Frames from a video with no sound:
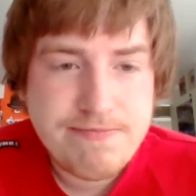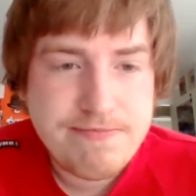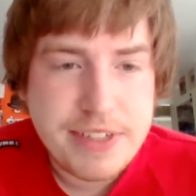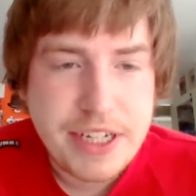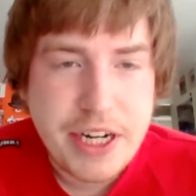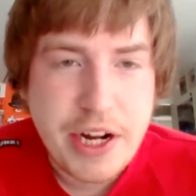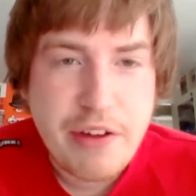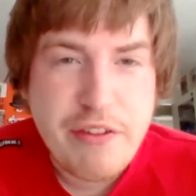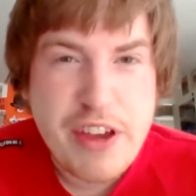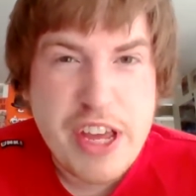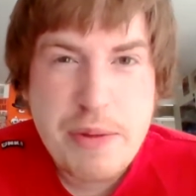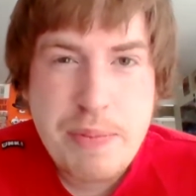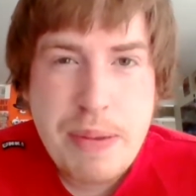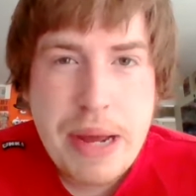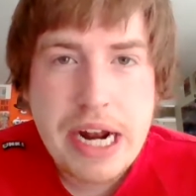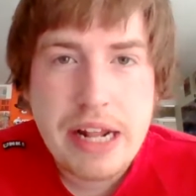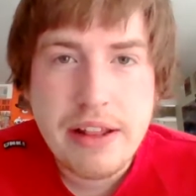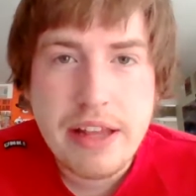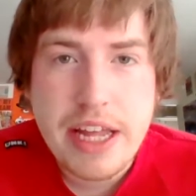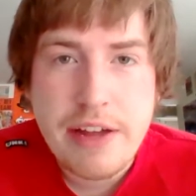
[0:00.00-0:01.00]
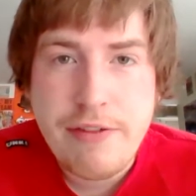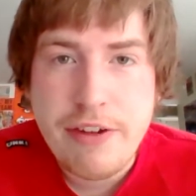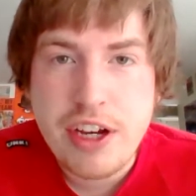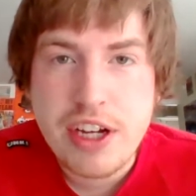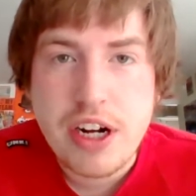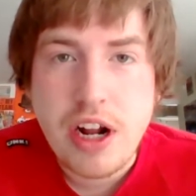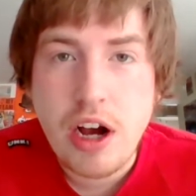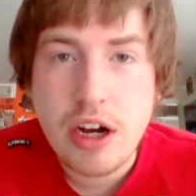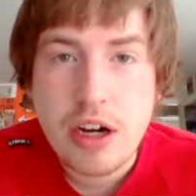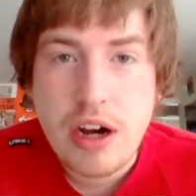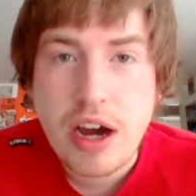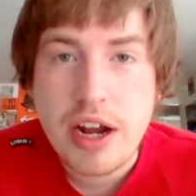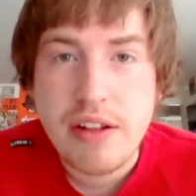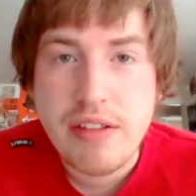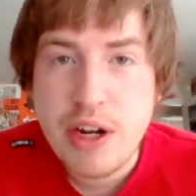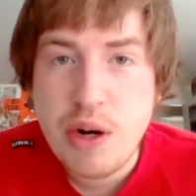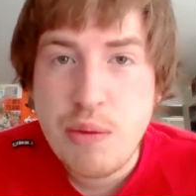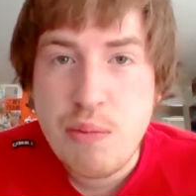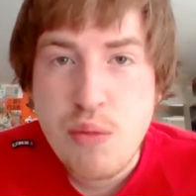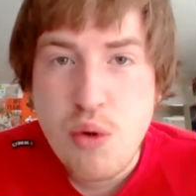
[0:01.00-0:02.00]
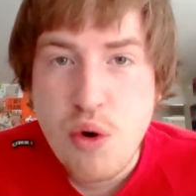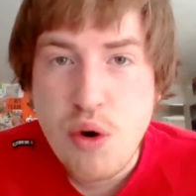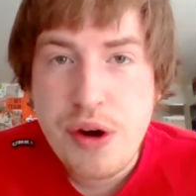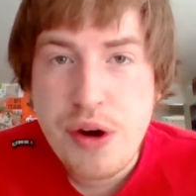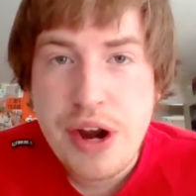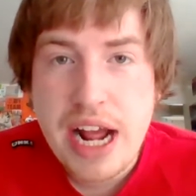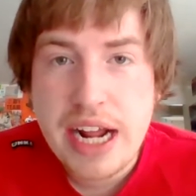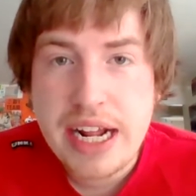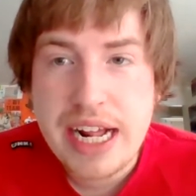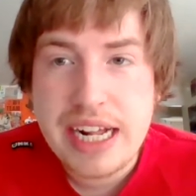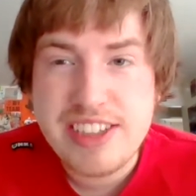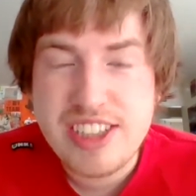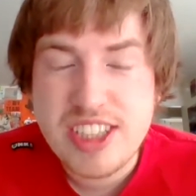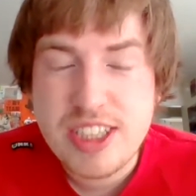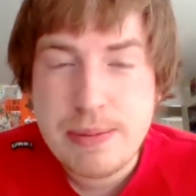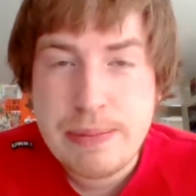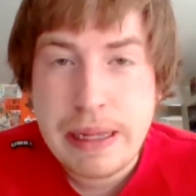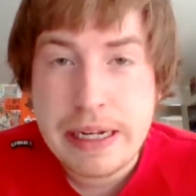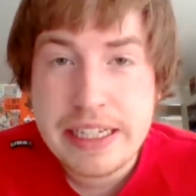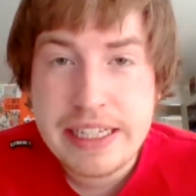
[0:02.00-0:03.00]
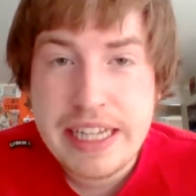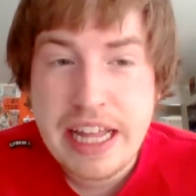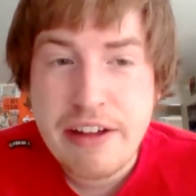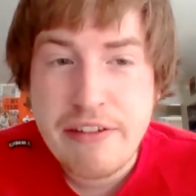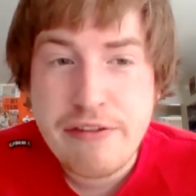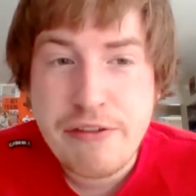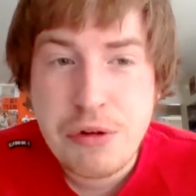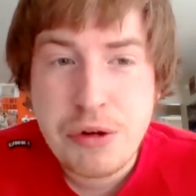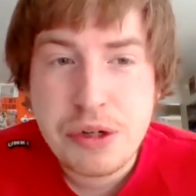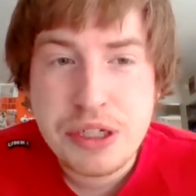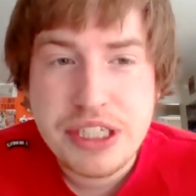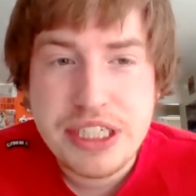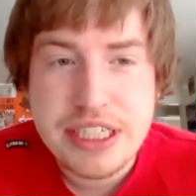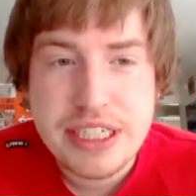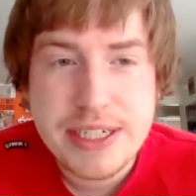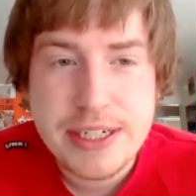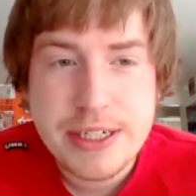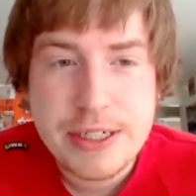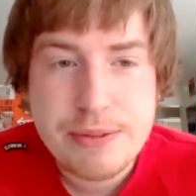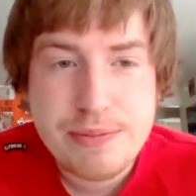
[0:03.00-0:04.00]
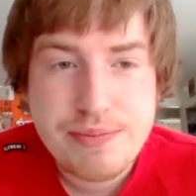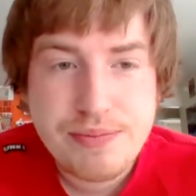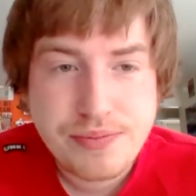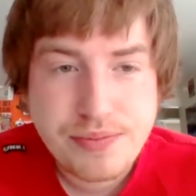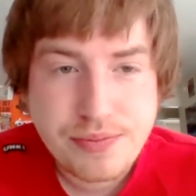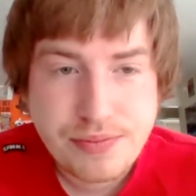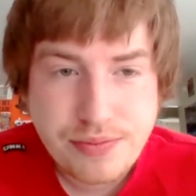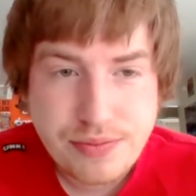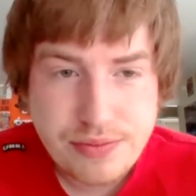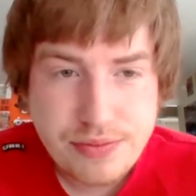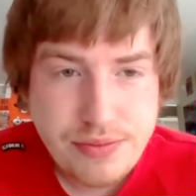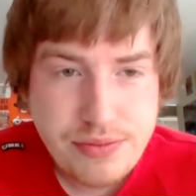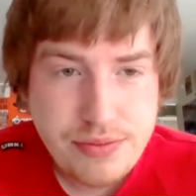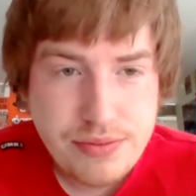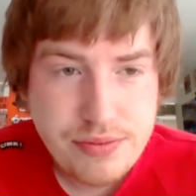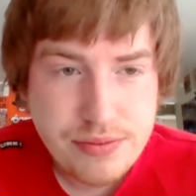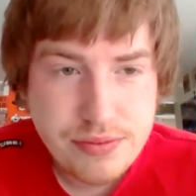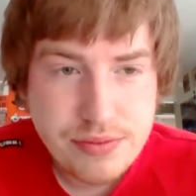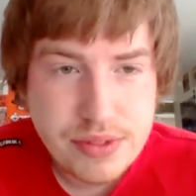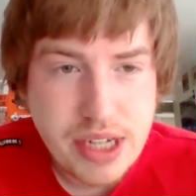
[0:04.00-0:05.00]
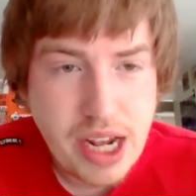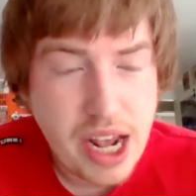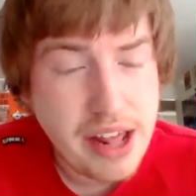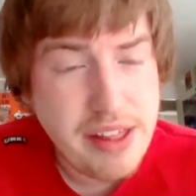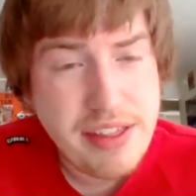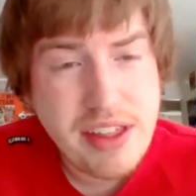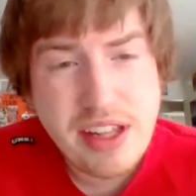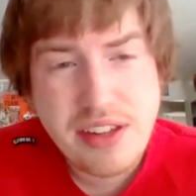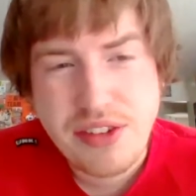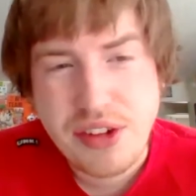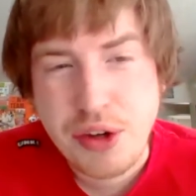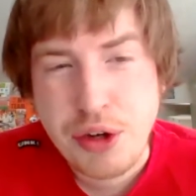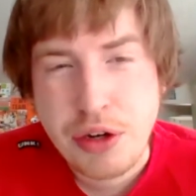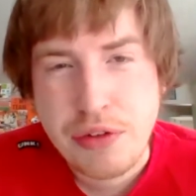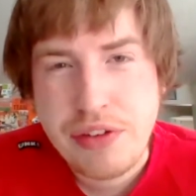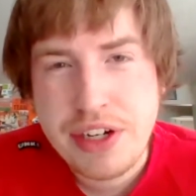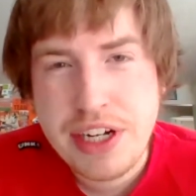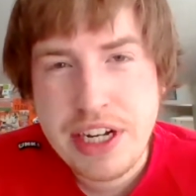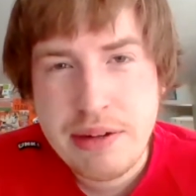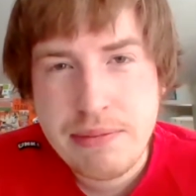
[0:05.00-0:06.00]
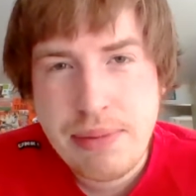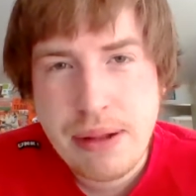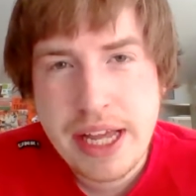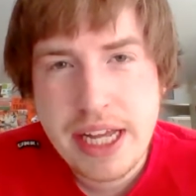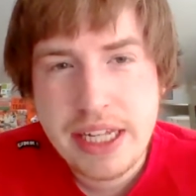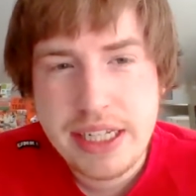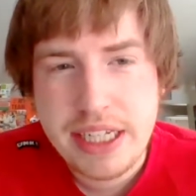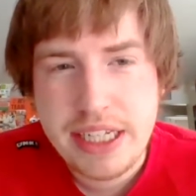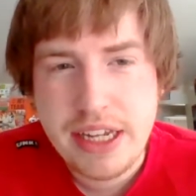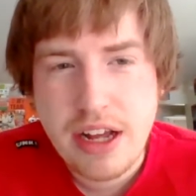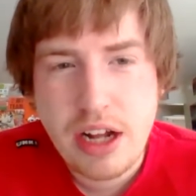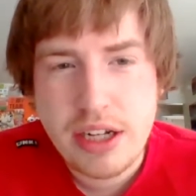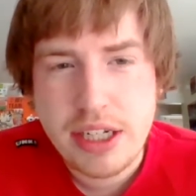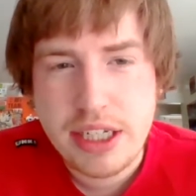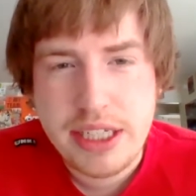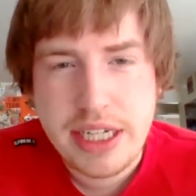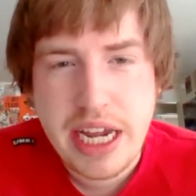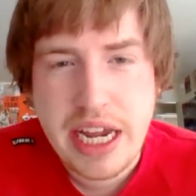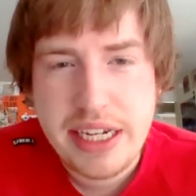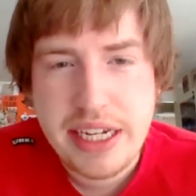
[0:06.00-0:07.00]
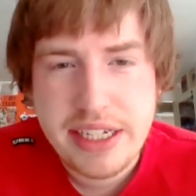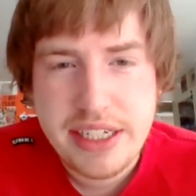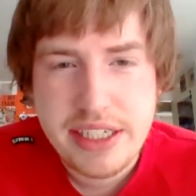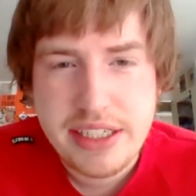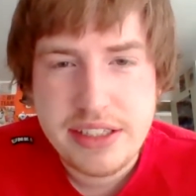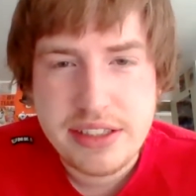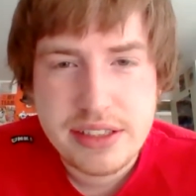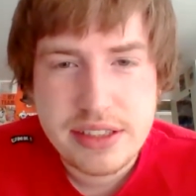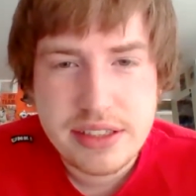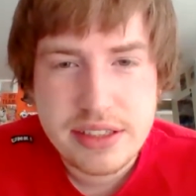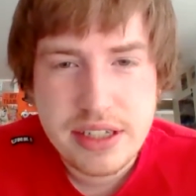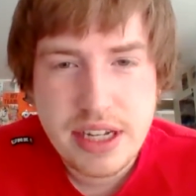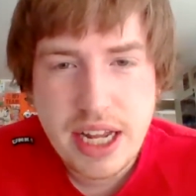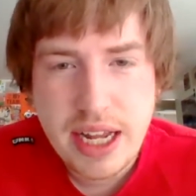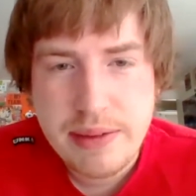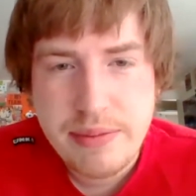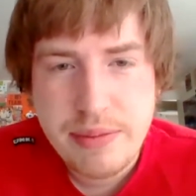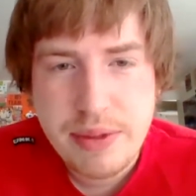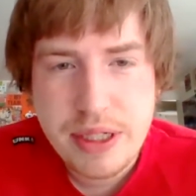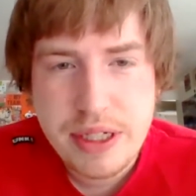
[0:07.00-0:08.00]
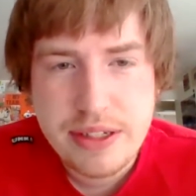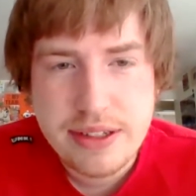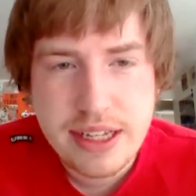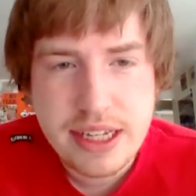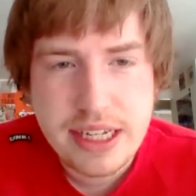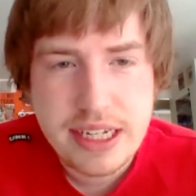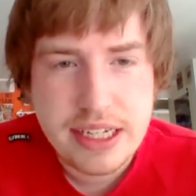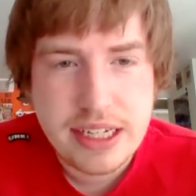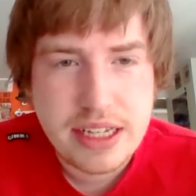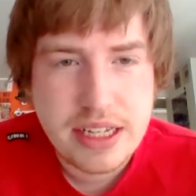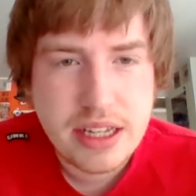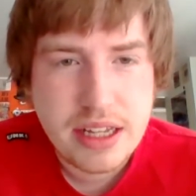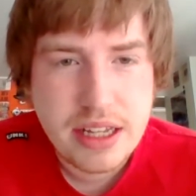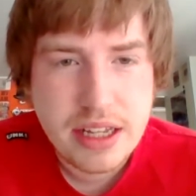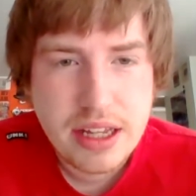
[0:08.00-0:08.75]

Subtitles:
If he could have hung on a little more, not got suspended that full year, I think too, if he didn't play on the Yankees, and with